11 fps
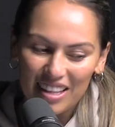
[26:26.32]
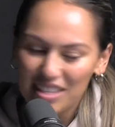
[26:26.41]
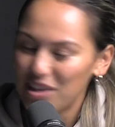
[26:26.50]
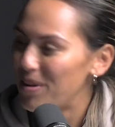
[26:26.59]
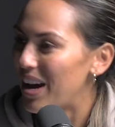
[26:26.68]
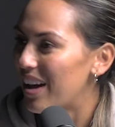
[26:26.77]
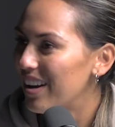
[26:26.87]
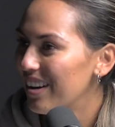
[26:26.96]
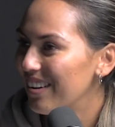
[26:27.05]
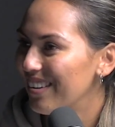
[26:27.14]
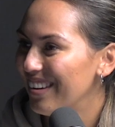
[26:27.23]
Tell us
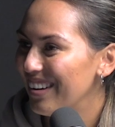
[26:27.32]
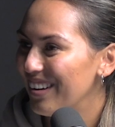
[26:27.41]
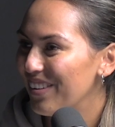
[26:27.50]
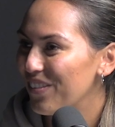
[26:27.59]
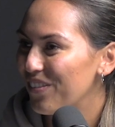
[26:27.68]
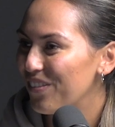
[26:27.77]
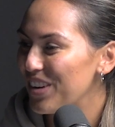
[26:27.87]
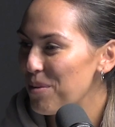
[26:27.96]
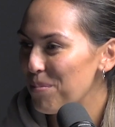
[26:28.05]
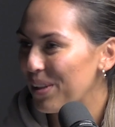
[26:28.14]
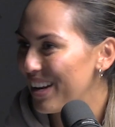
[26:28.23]
about it.
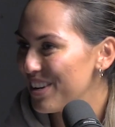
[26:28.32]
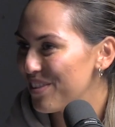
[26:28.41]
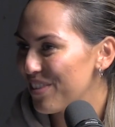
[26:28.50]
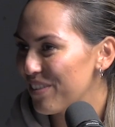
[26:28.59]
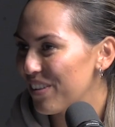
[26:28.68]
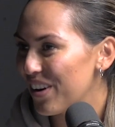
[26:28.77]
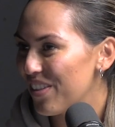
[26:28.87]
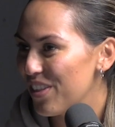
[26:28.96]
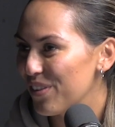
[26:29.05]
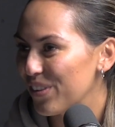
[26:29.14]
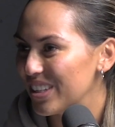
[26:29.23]
We didn't plan to bring
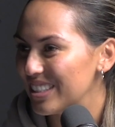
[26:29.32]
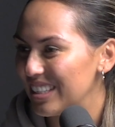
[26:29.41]
both of the